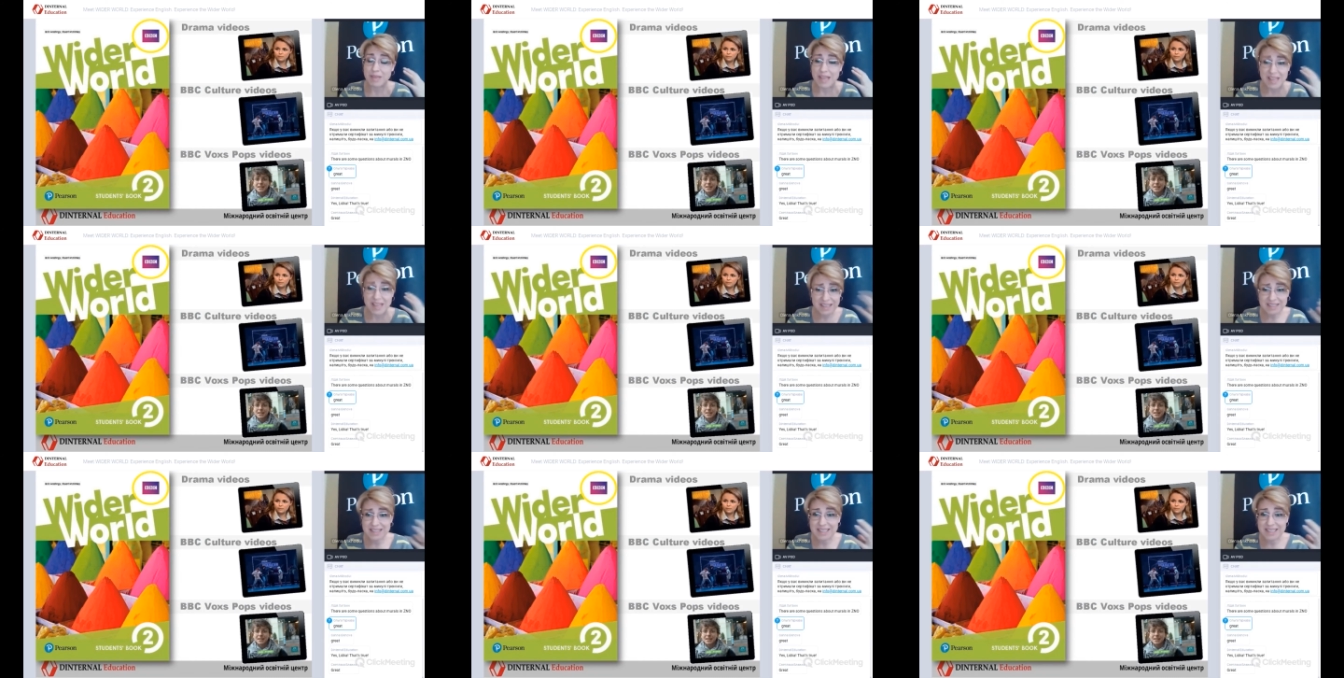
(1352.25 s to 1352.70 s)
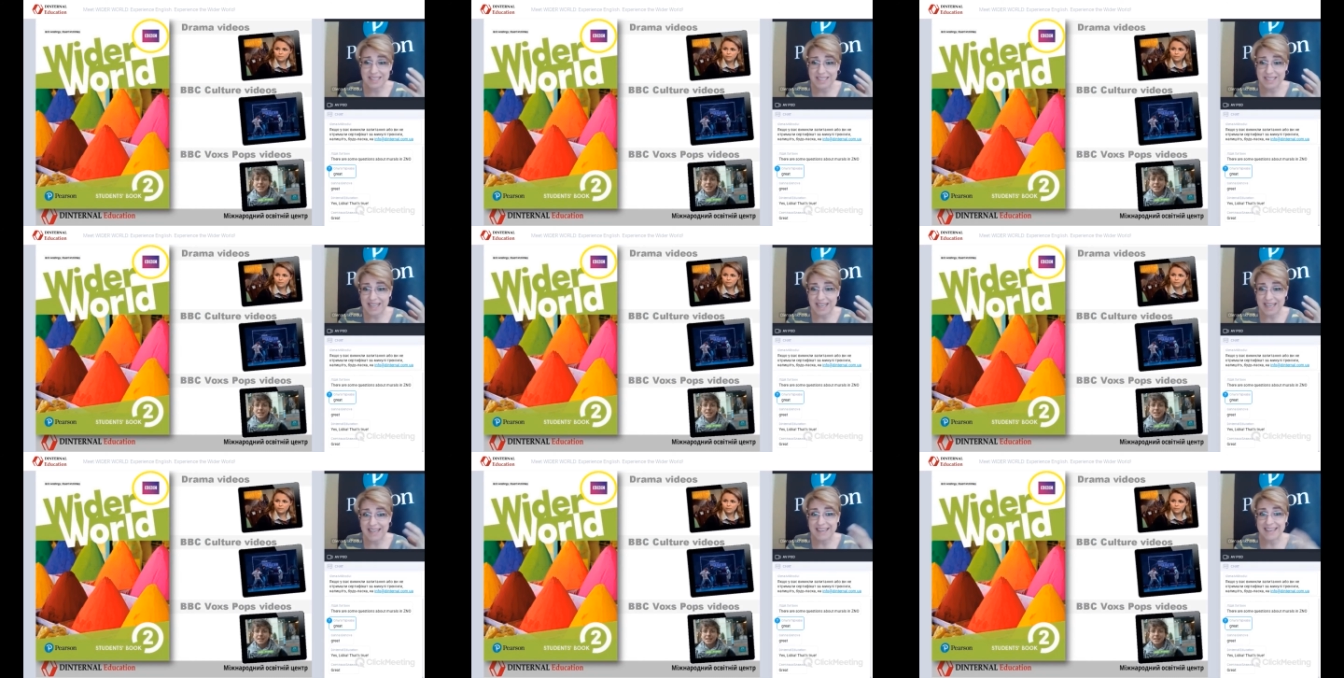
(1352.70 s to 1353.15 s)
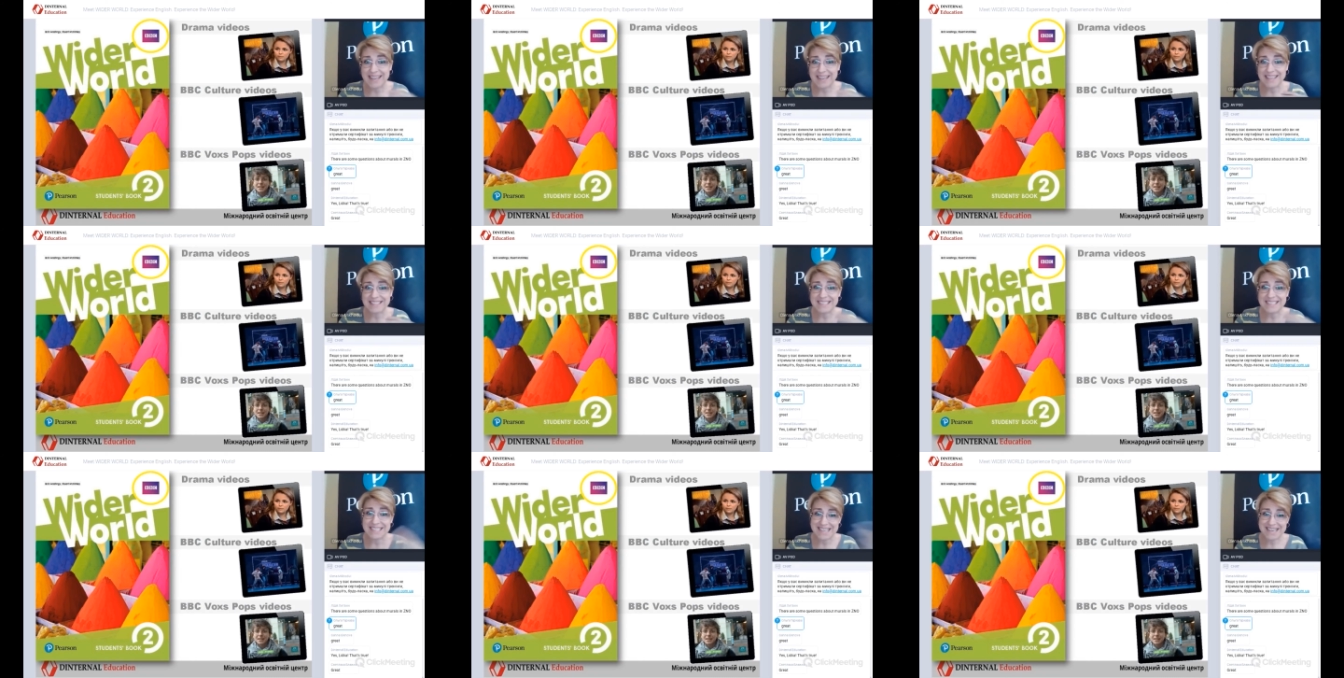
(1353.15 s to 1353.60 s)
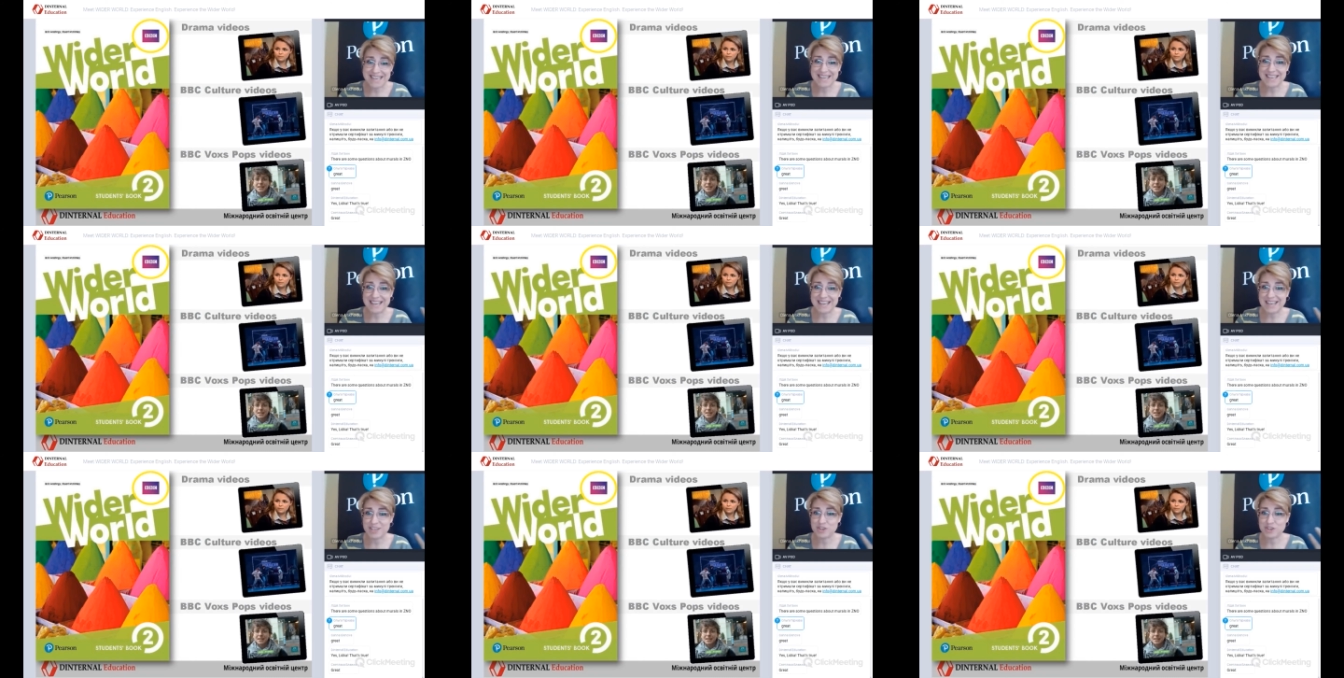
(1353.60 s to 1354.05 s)
Entertaining
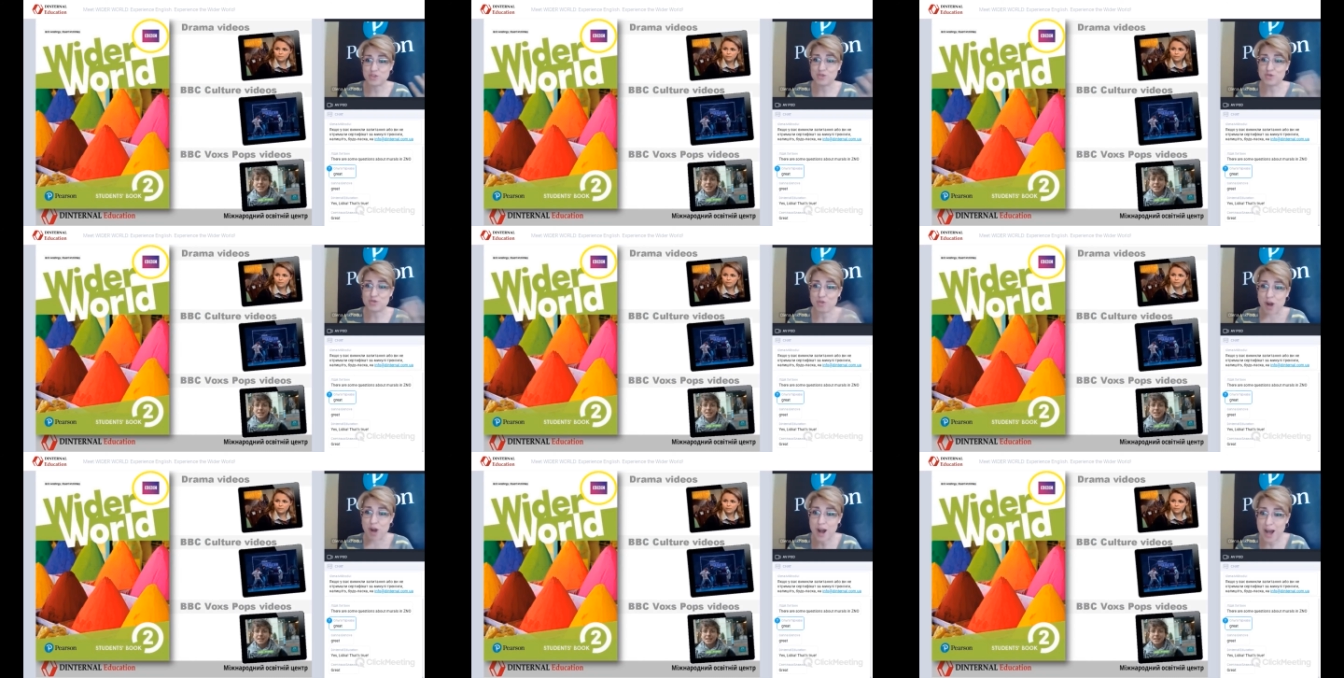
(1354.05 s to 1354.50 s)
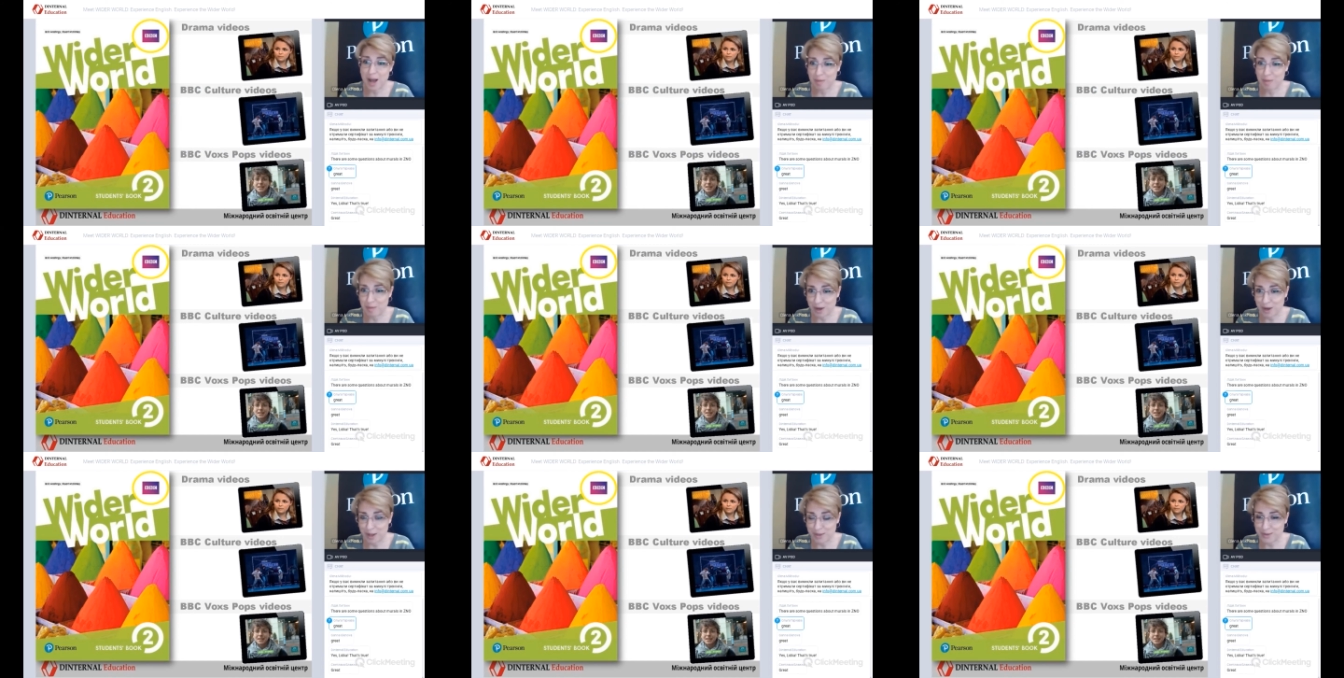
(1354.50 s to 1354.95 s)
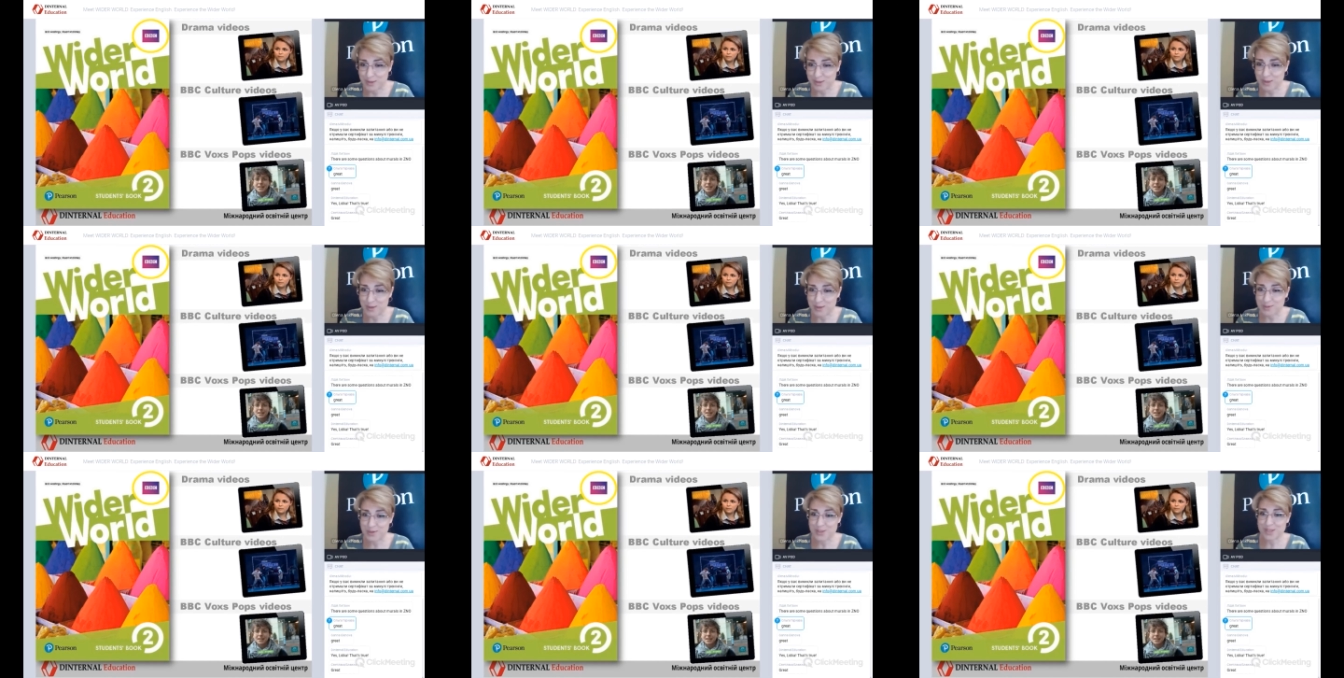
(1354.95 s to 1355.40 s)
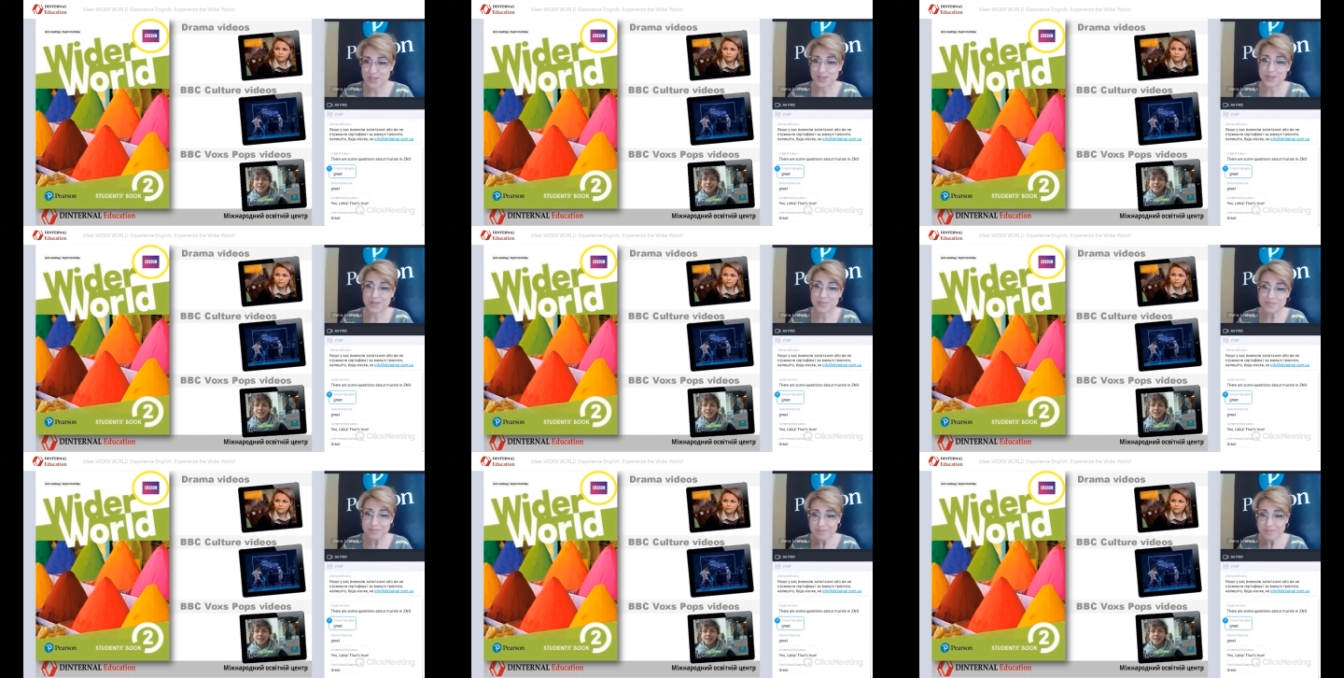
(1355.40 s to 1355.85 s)
teenage drama,
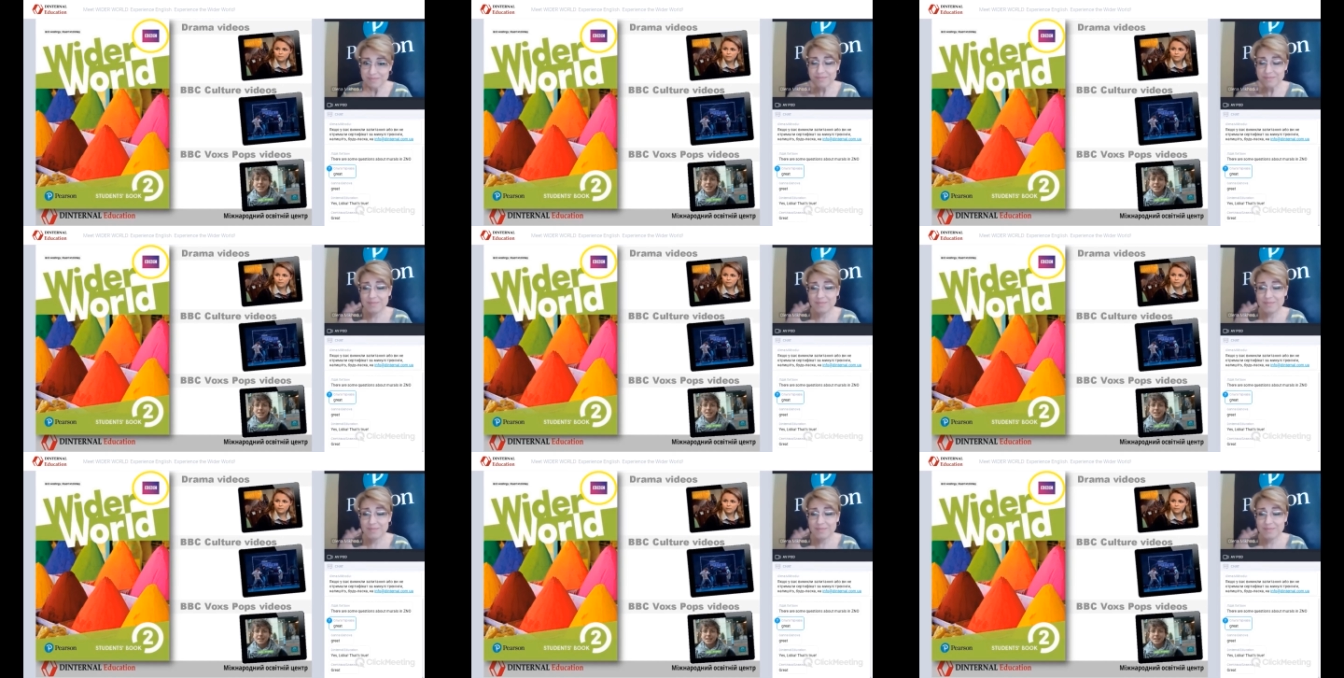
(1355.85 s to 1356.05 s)
just